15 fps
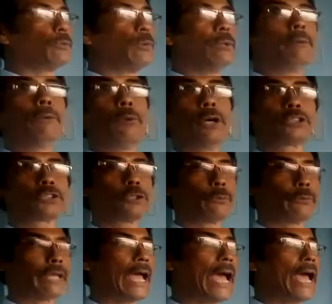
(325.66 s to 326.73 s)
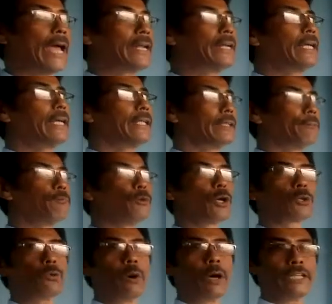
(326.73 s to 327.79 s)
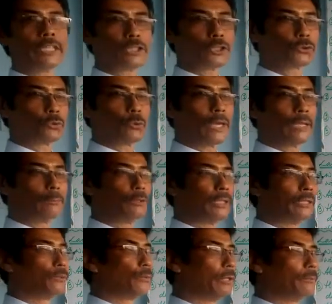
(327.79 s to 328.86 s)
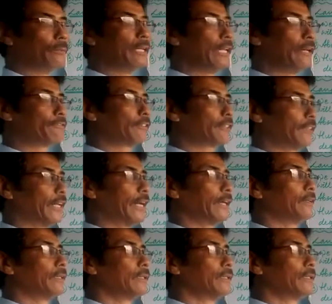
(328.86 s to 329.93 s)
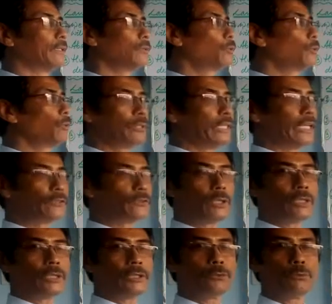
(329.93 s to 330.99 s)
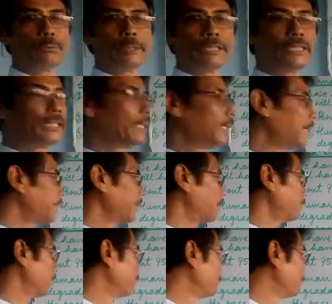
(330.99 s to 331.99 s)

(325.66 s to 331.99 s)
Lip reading: will be washed away, and the poor quality soil will be left there. So naturally it will be degraded.